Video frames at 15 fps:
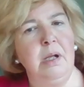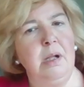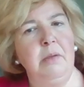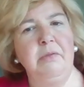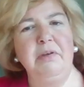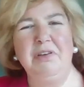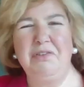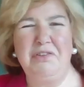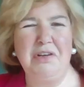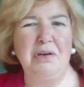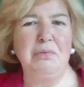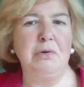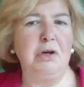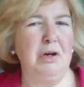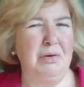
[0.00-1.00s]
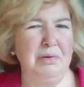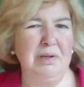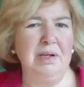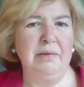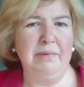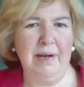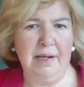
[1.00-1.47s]
that you don't currently
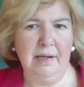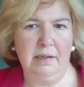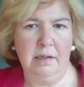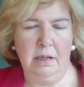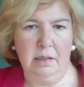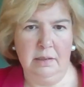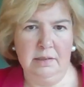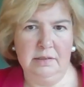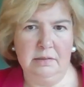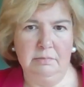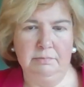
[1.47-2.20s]
recognise